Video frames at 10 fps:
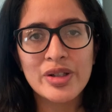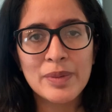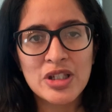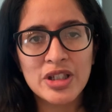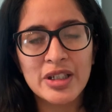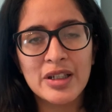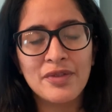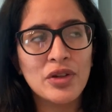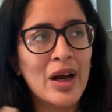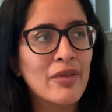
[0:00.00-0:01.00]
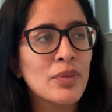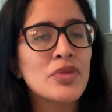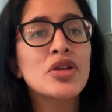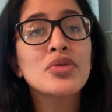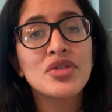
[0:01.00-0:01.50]
especially if you have
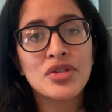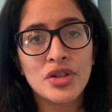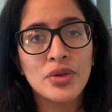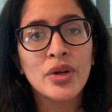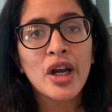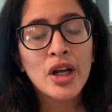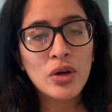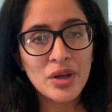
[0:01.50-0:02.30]
them used to